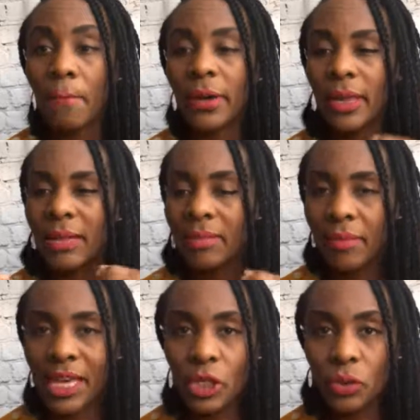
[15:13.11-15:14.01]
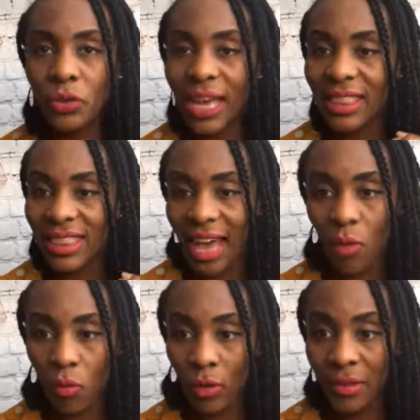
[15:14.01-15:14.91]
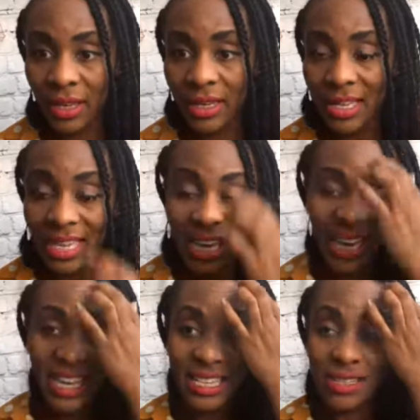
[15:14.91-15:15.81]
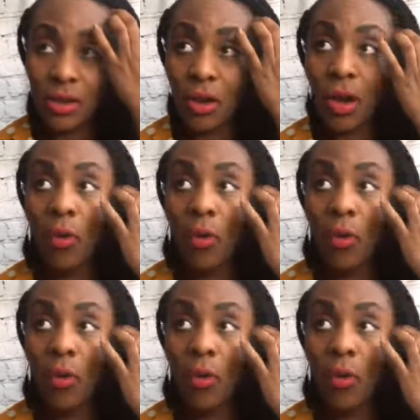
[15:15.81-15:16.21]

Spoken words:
But make sure that that woman is